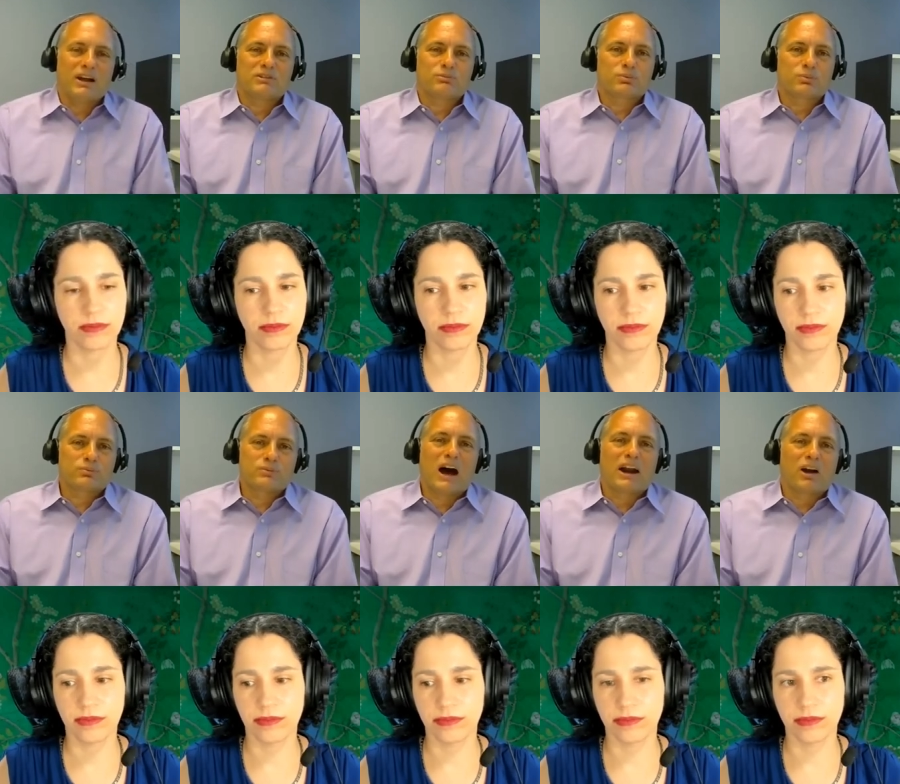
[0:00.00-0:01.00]
Speaker 1: that's
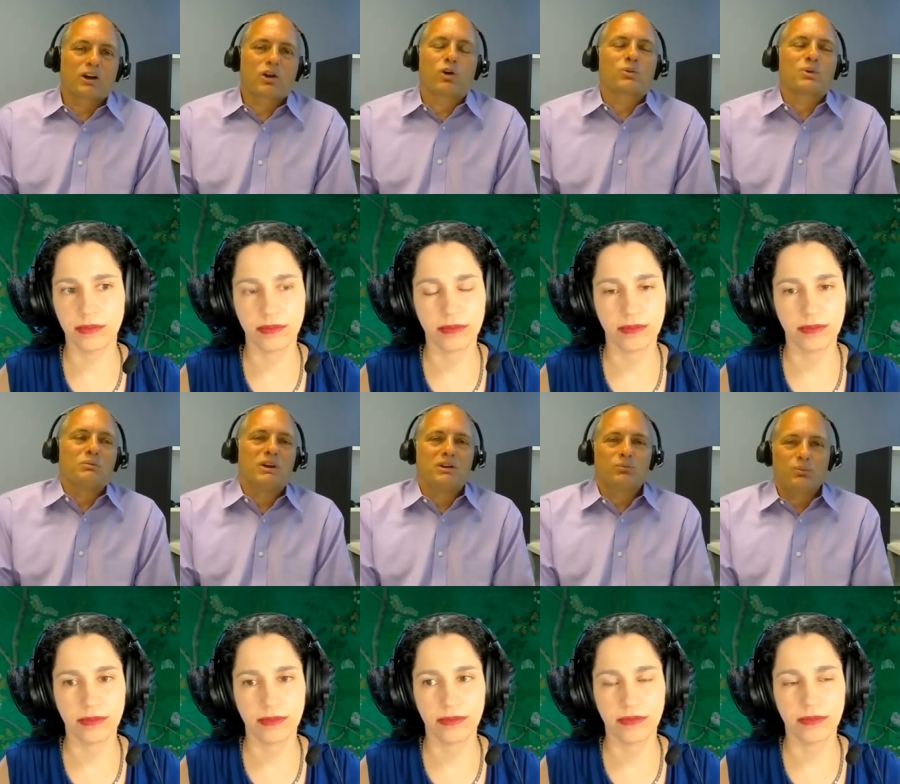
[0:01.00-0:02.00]
not our core
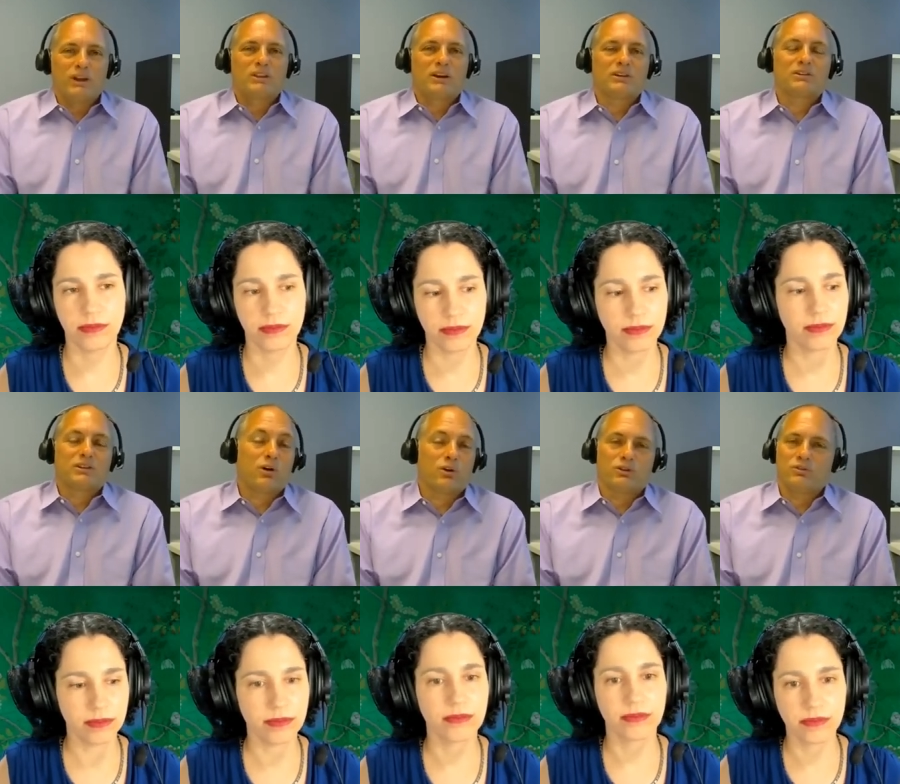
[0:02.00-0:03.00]
remit, but there is a
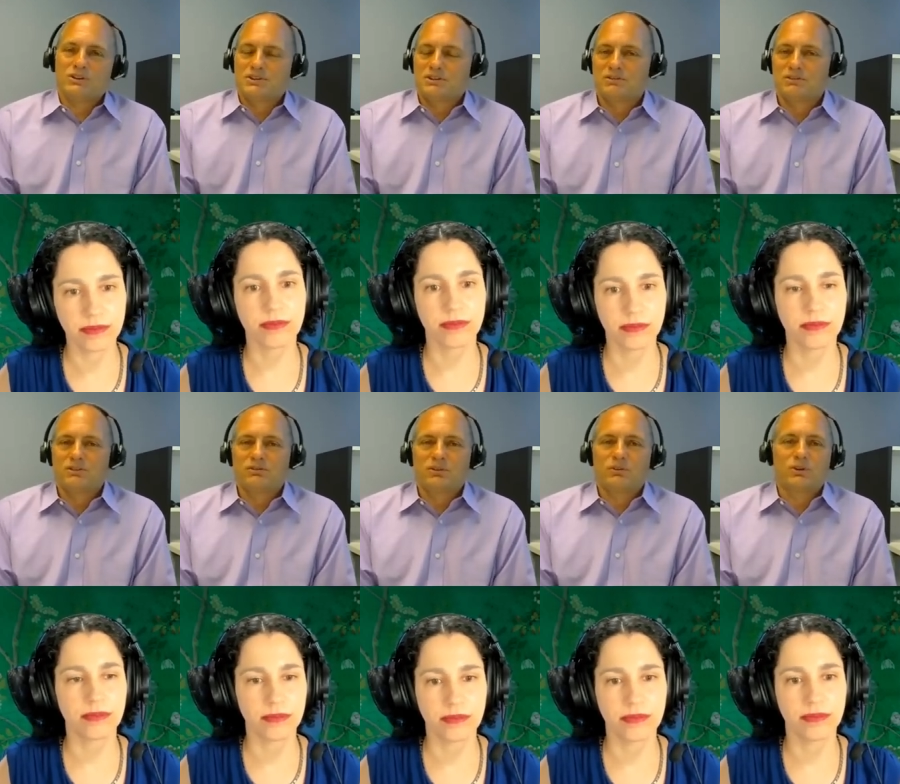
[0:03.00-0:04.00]
whole division de
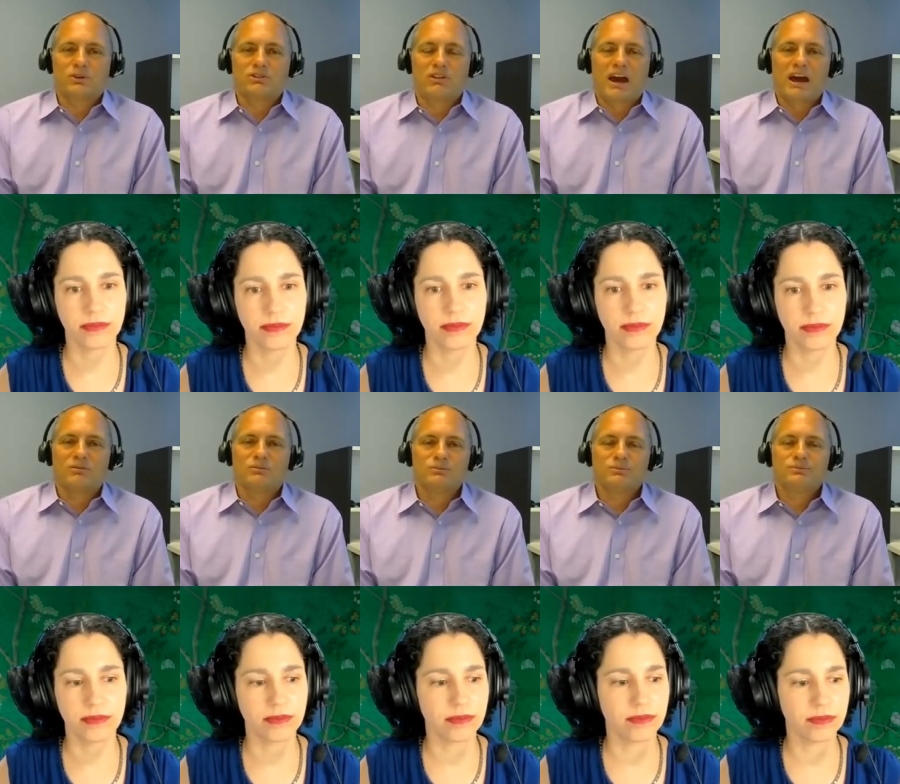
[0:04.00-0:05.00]
devoted to that.
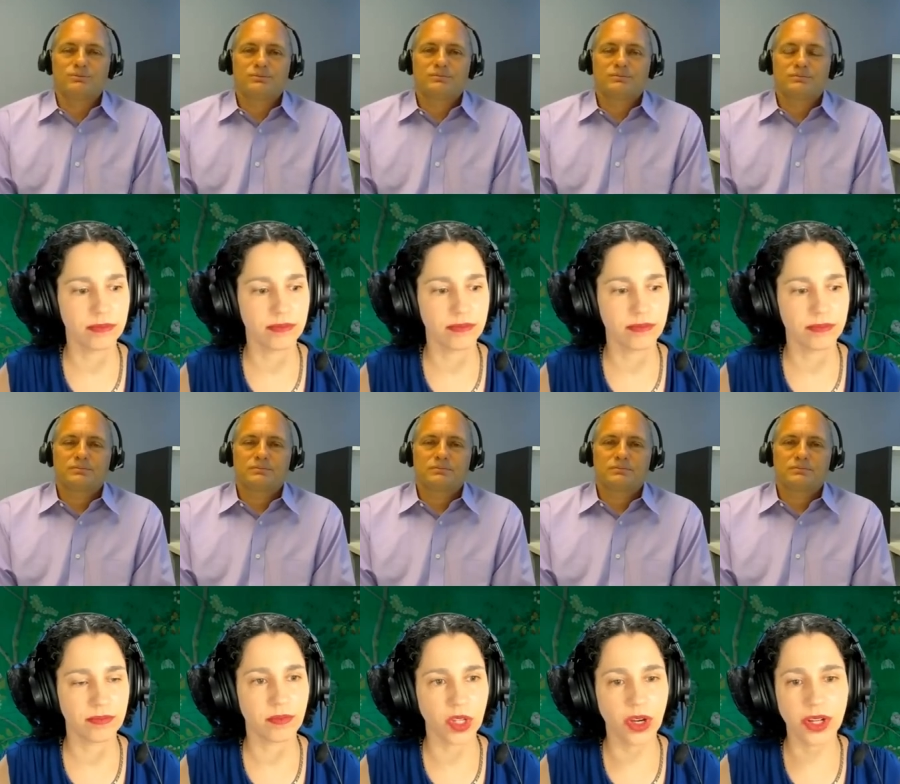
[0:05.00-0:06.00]

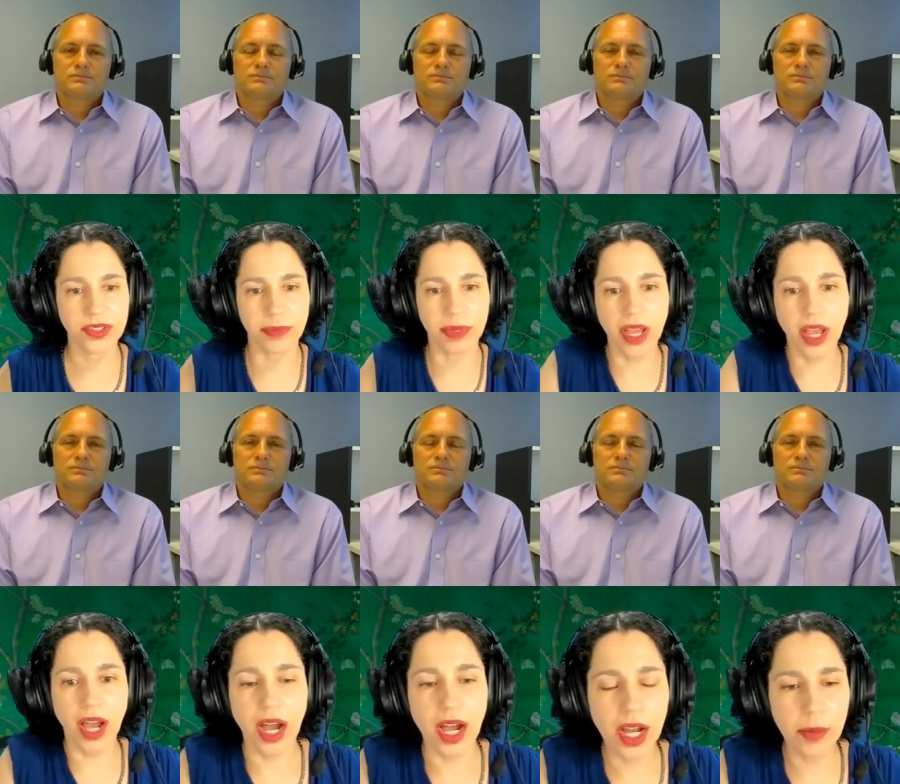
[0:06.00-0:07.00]
Speaker 2: Awesome.
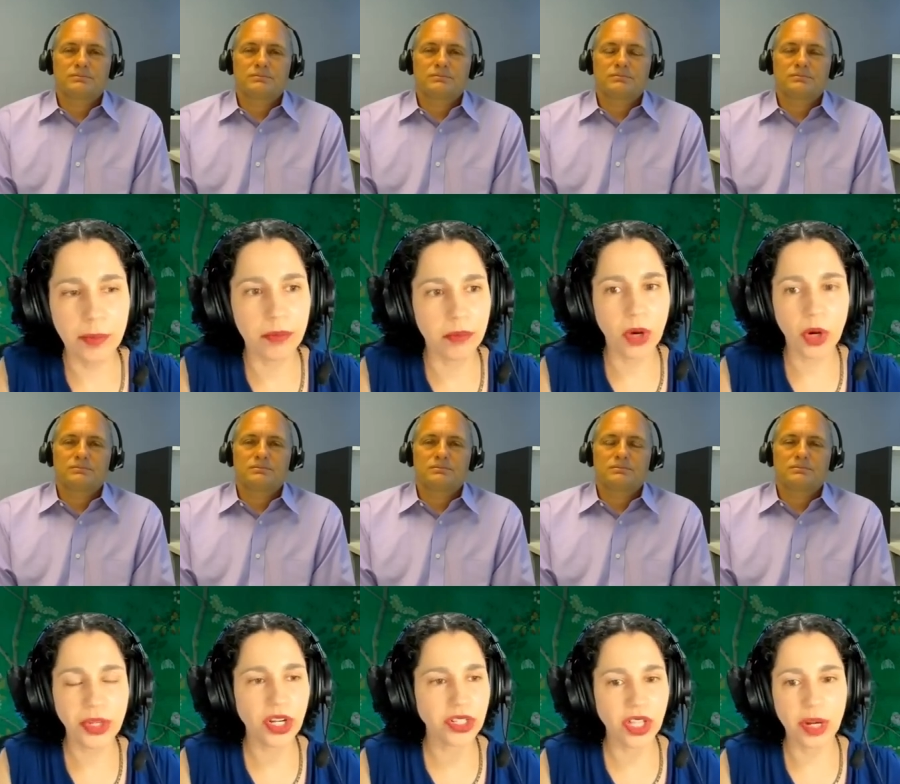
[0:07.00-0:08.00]
Um, Mark, we
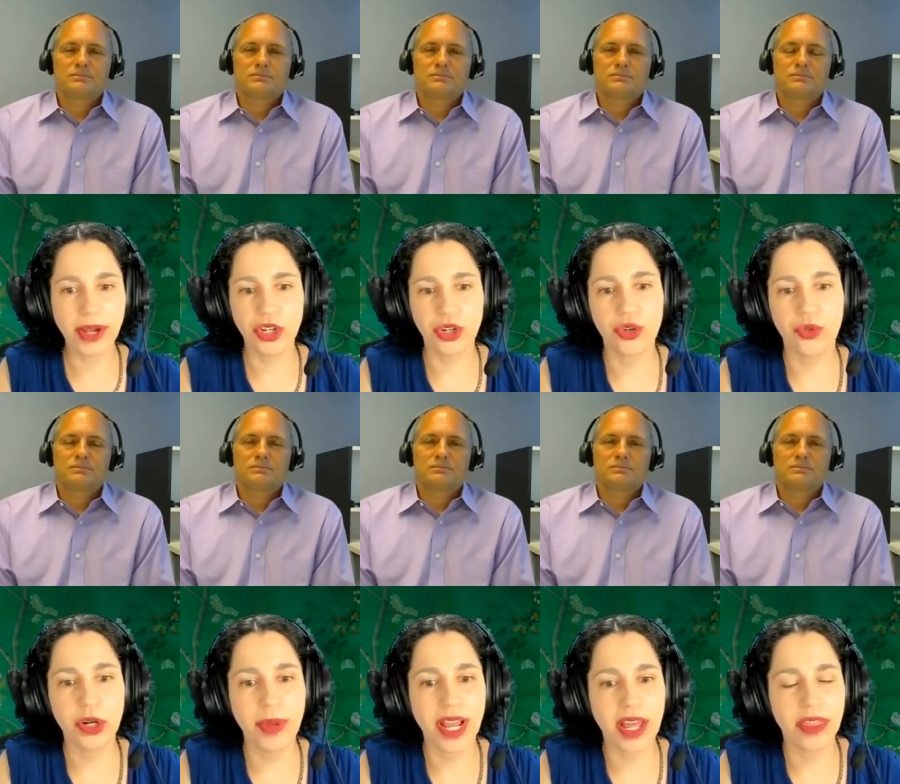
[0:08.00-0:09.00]
talked a lot about your career
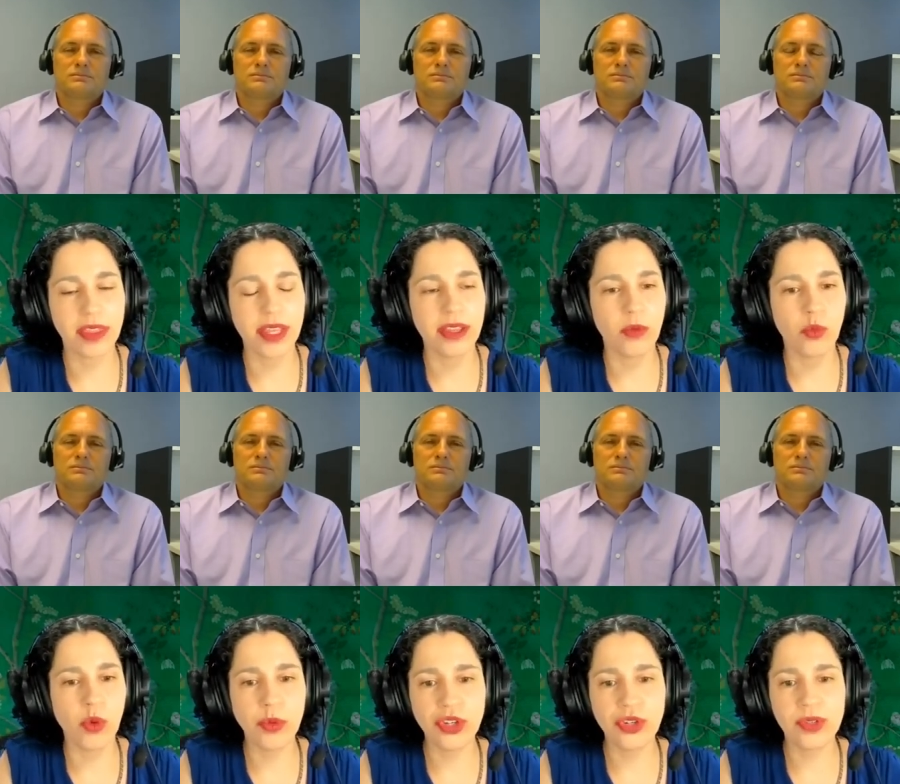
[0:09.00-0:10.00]
path. What
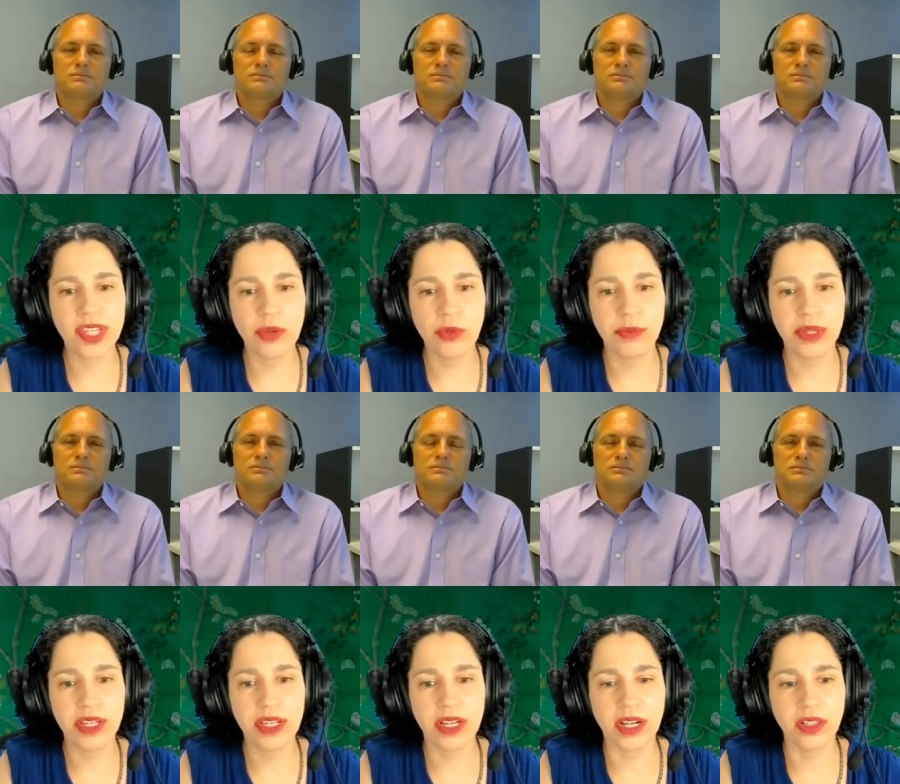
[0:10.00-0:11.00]
would you say would
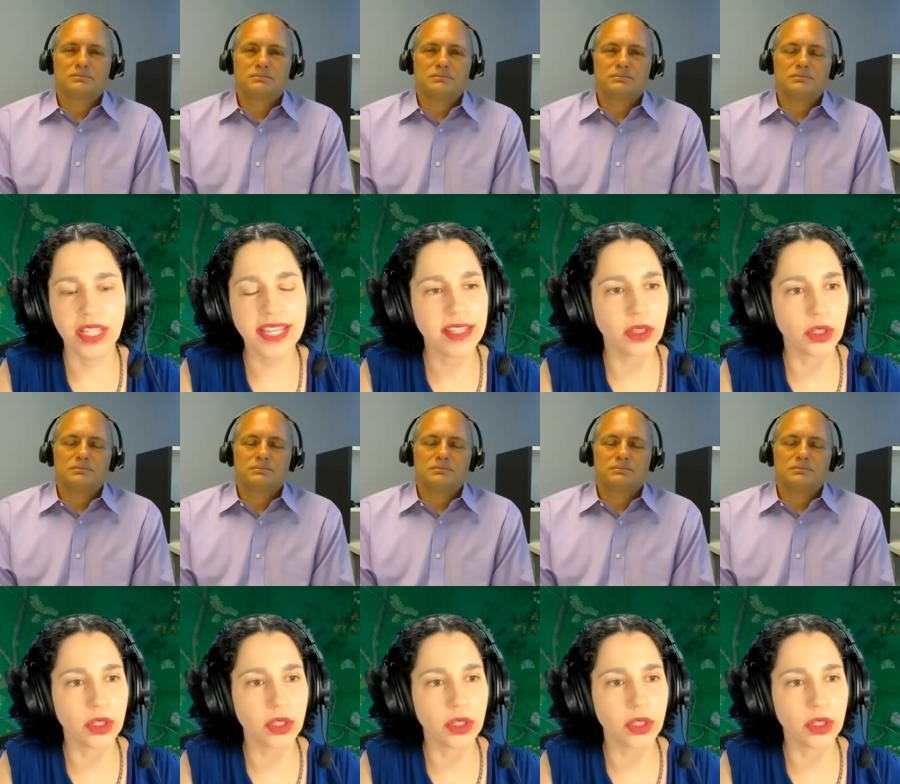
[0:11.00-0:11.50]
be a lesson